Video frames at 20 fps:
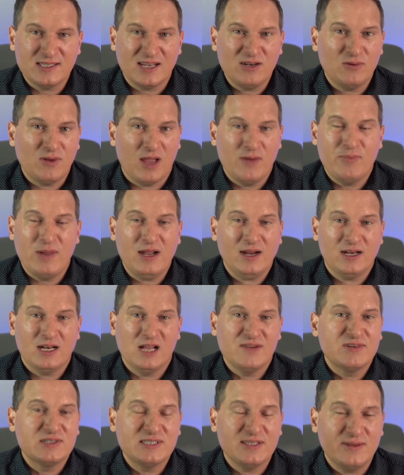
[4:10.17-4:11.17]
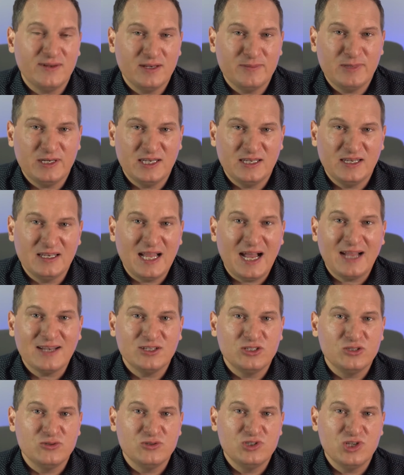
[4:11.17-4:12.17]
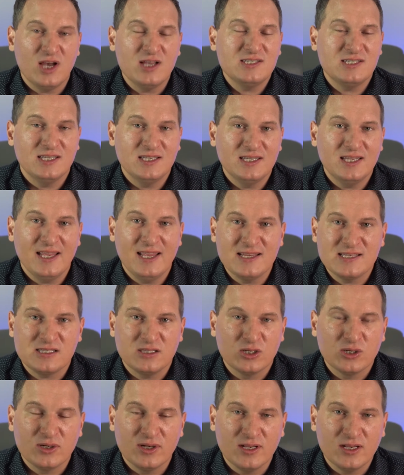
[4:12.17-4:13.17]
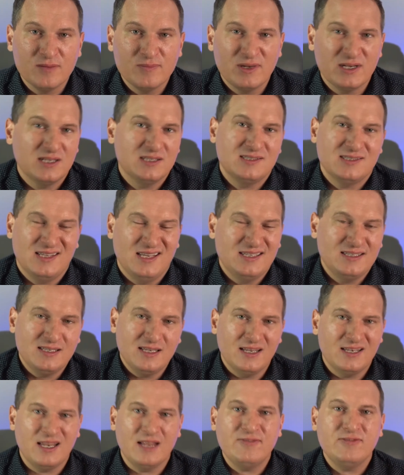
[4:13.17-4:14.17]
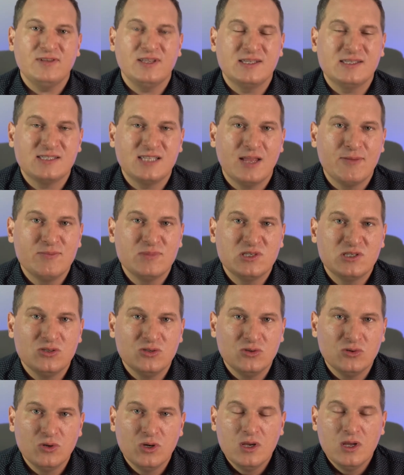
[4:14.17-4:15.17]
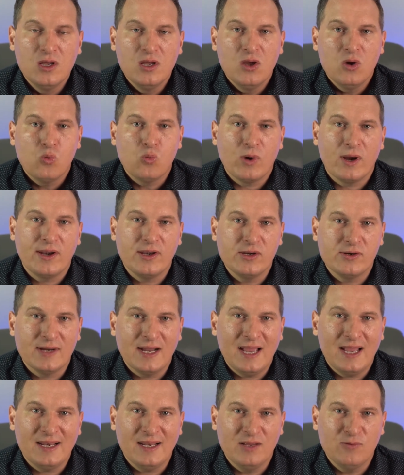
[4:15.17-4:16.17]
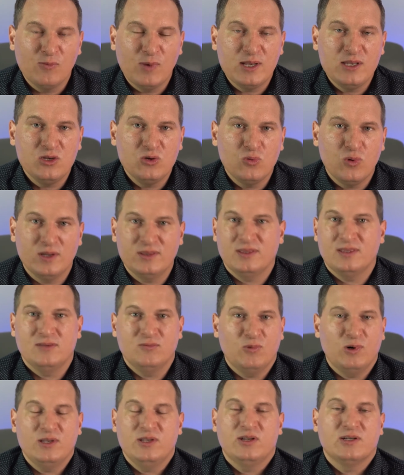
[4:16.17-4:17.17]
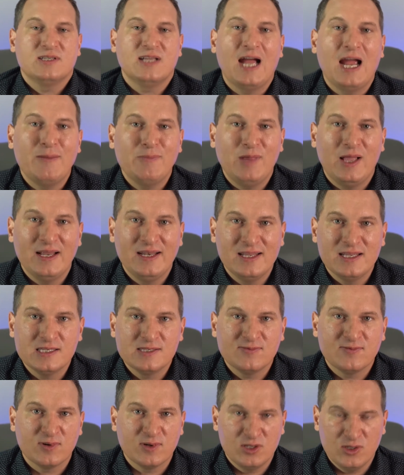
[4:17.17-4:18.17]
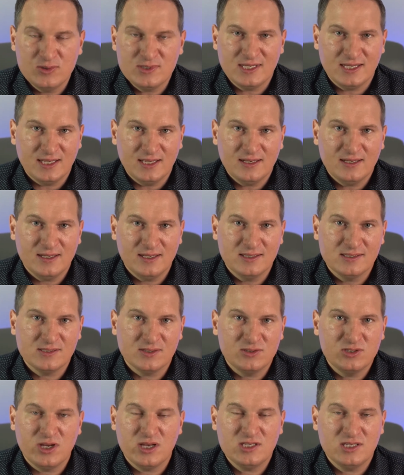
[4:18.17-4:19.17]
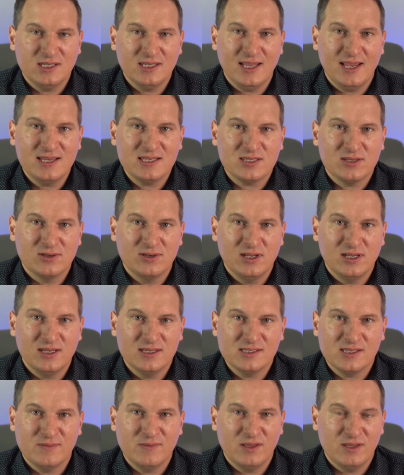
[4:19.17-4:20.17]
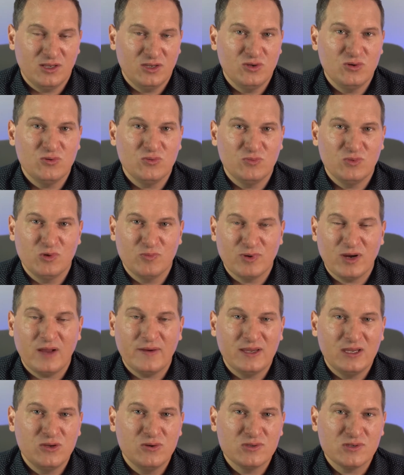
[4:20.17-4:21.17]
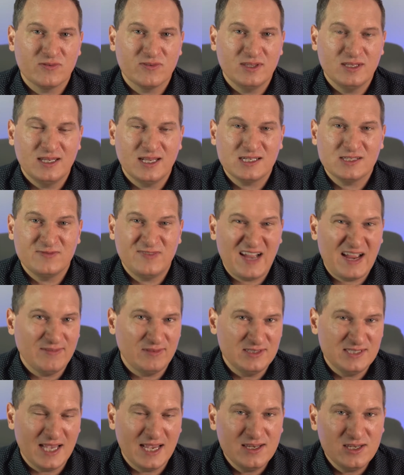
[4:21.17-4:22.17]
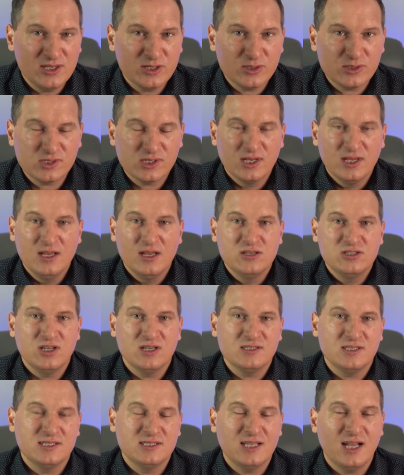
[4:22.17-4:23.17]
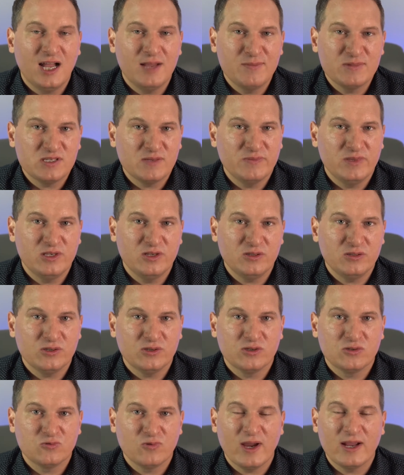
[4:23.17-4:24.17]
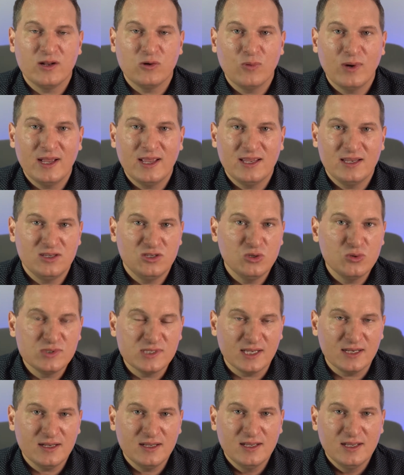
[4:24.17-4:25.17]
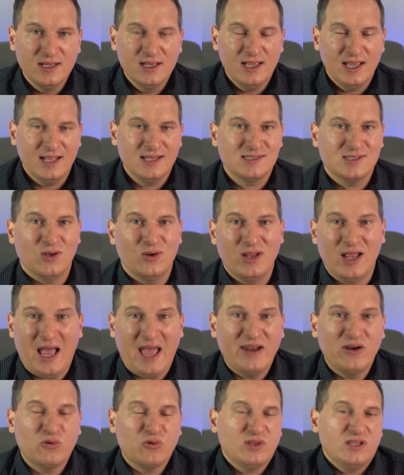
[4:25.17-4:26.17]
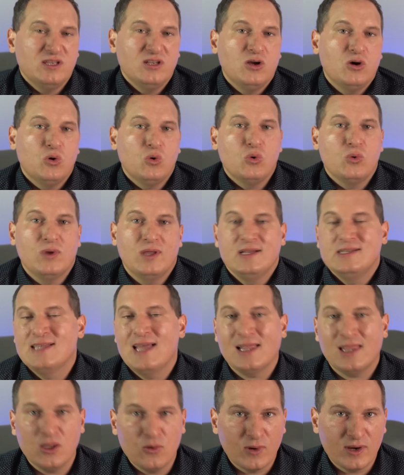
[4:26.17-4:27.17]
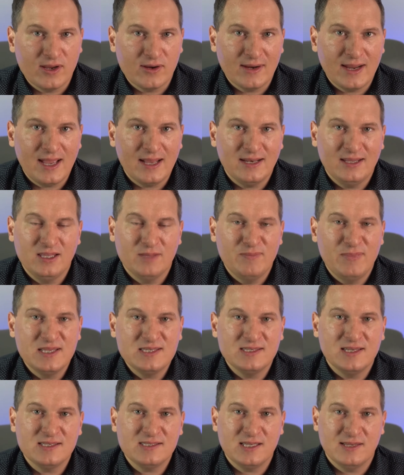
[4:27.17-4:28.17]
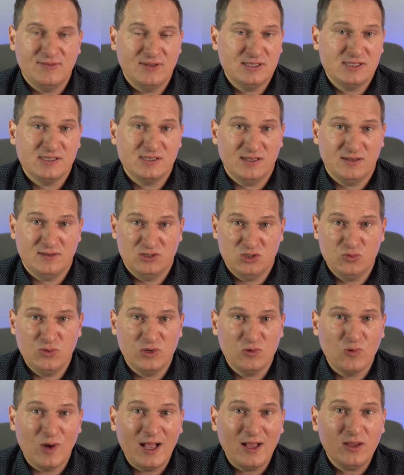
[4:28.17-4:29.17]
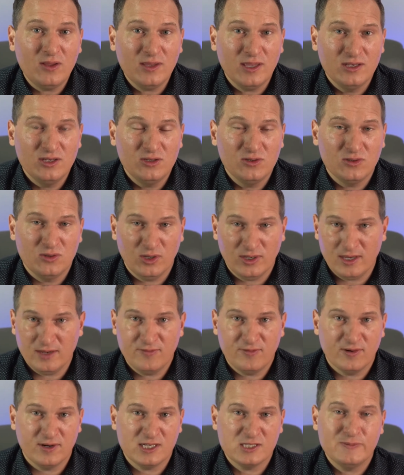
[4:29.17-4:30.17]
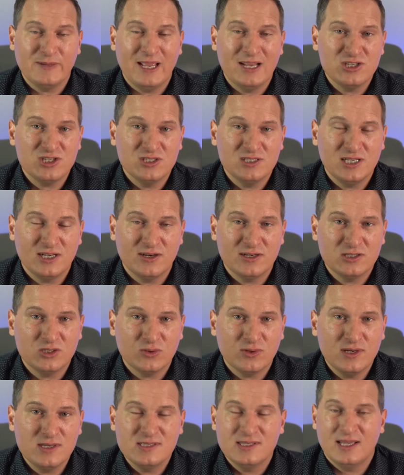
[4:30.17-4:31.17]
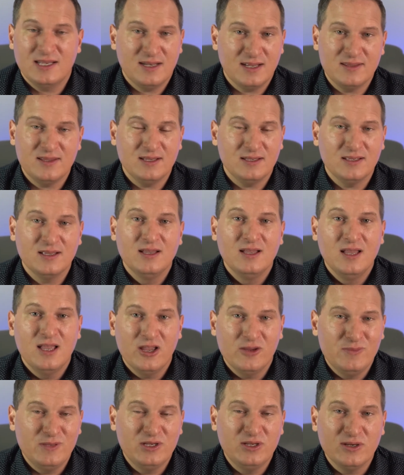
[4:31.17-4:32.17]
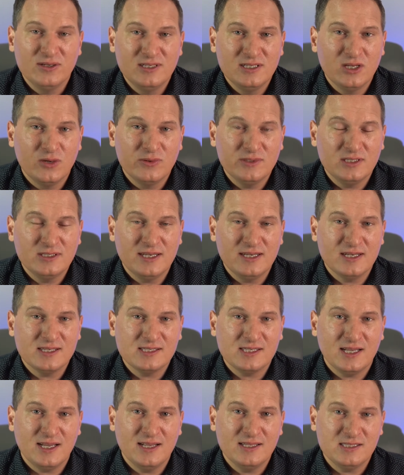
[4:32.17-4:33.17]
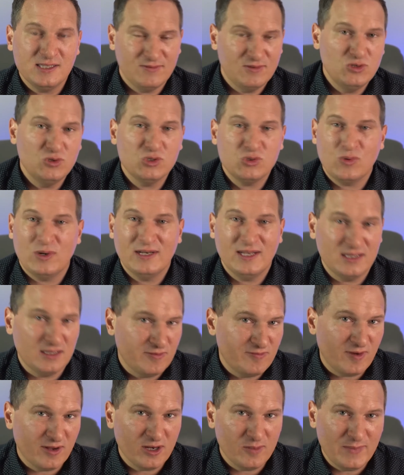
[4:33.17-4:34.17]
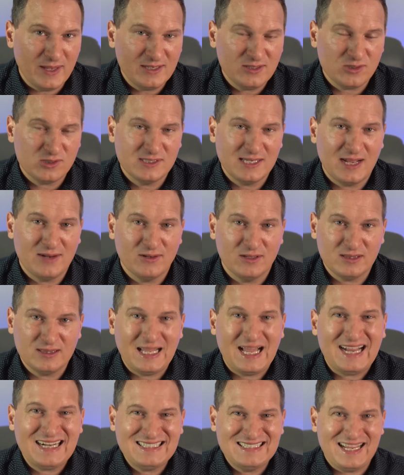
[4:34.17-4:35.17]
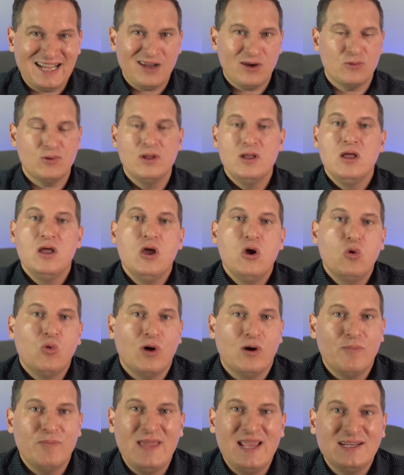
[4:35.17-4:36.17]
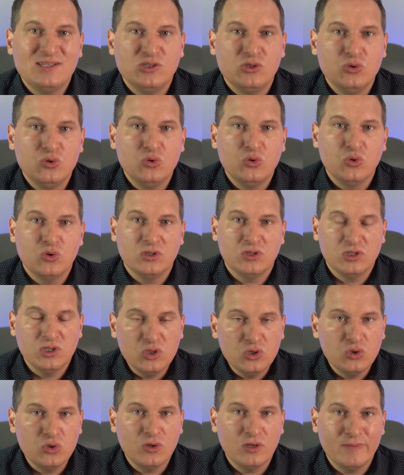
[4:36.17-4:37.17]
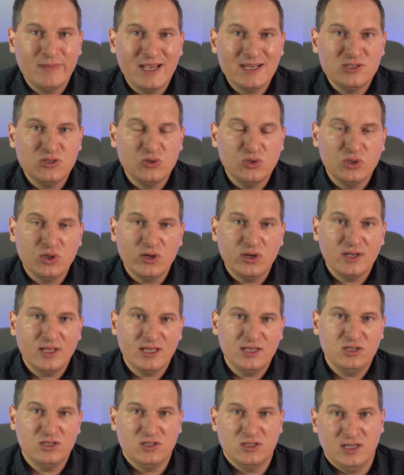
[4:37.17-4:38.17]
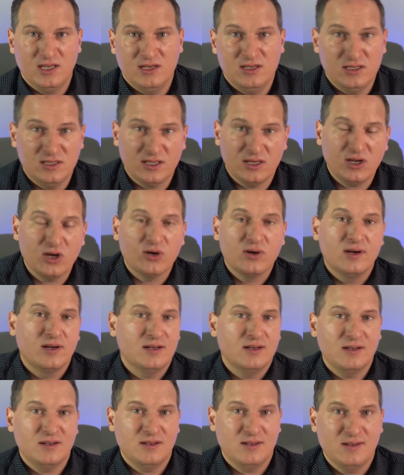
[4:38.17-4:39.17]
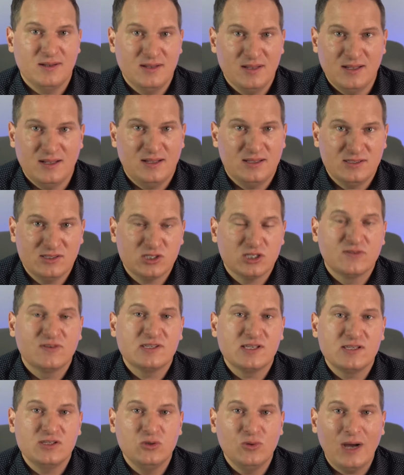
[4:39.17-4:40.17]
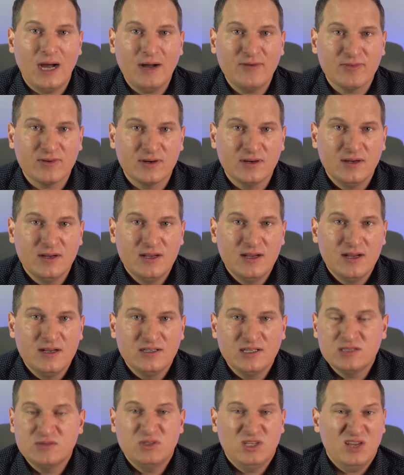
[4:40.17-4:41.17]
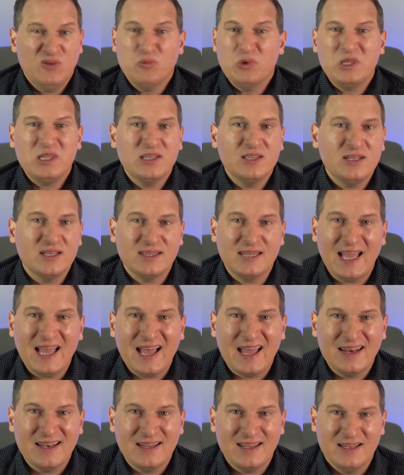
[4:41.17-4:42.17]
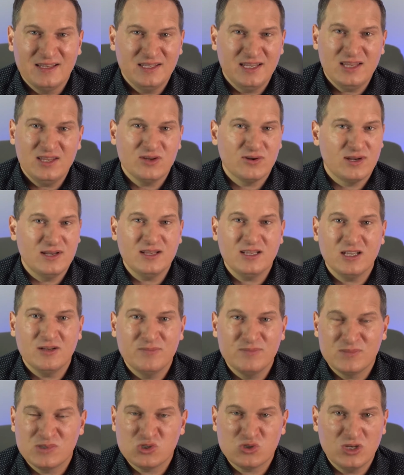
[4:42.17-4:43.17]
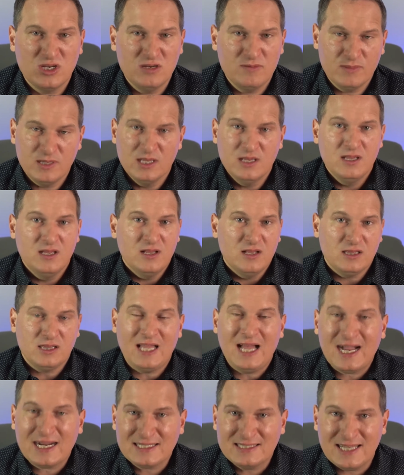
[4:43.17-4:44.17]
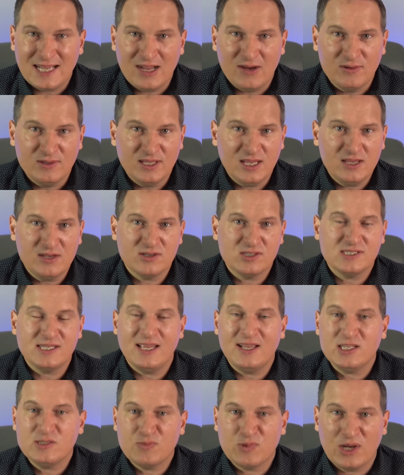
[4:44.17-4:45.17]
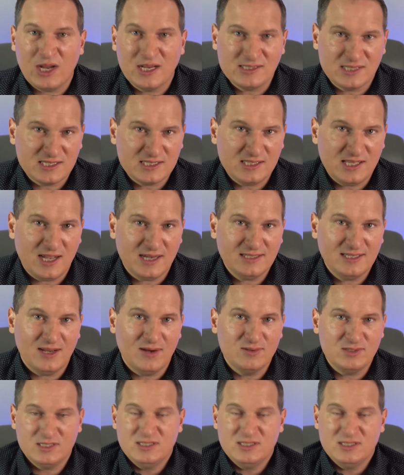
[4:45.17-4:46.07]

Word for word: I don't, I'm not going to ever tell anybody to not do just in case learning, but it's, it, it definitely stems to where you're at and when you want, what your timeline is for using it. And so just in case learning is something that you, you probably use over the next five to ten years. Just in time is something you'll learn right away and use it. And so I don't really know exactly where you're at in the business. If it's doing well and you're looking for expansion territories, then I think it'd be good to go into data science. If you just want to get the fundamentals down and lock down what makes you you and makes you good in in the current services you offer, just get really good at that and get your income stream locked down, get your sales process locked down.